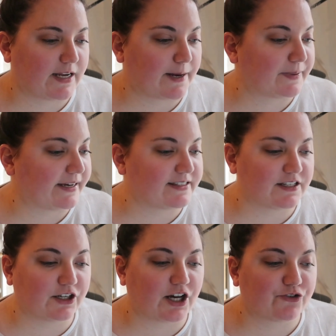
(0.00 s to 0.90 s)
take place
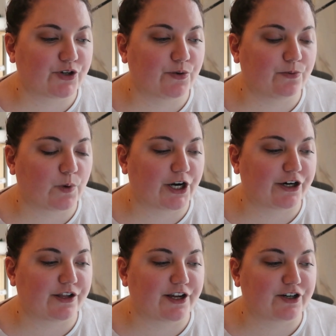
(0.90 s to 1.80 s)
in a country
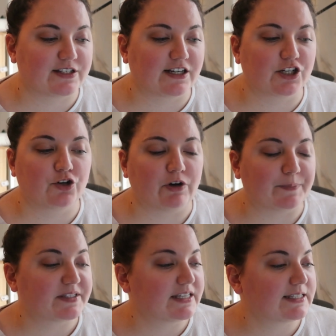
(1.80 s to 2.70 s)
where there is like a
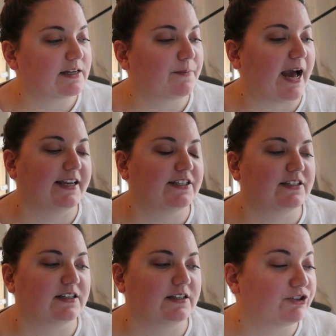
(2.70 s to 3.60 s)
corrupt system,
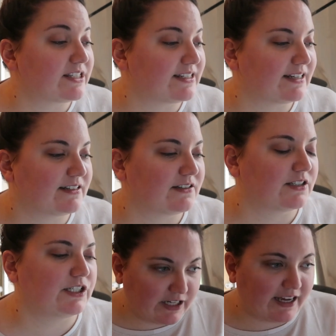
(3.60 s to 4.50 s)
and Iriset,
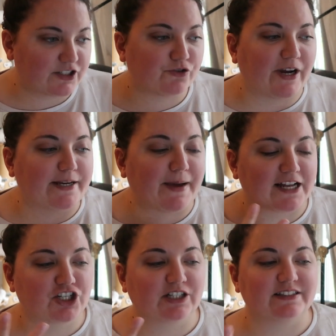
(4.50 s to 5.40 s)
she can create
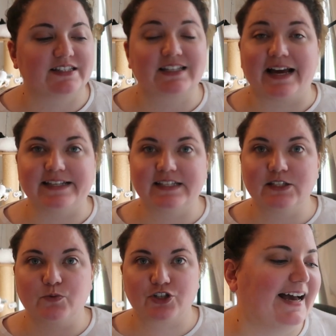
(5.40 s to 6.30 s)
magical
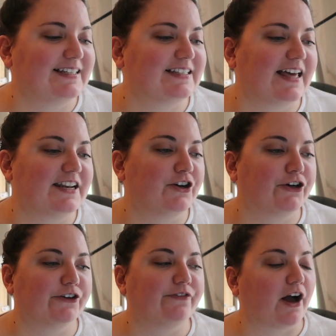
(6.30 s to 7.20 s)
disguises, and then
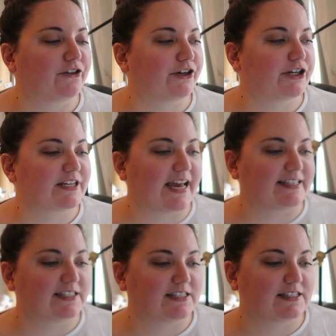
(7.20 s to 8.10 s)
her father
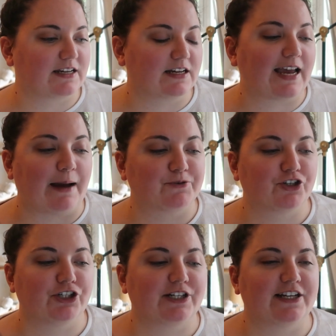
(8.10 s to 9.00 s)
gets
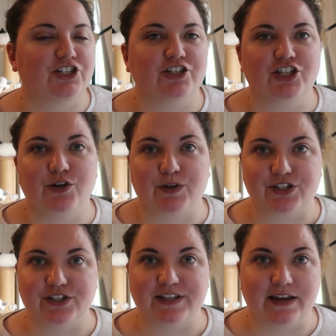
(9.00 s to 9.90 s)
captured and she
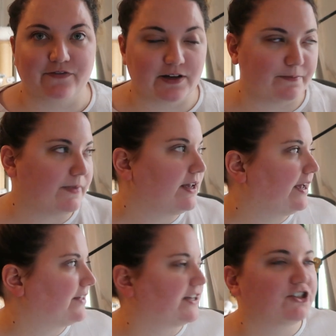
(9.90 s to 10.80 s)
wants to save him,
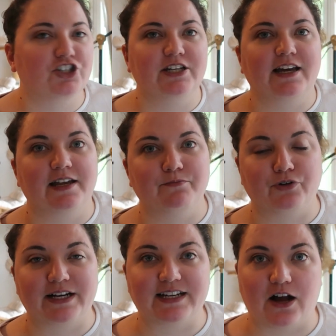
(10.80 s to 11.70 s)
and then she can
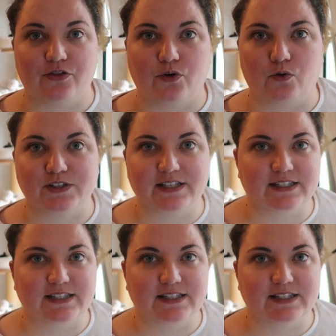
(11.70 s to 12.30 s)
bring down the whole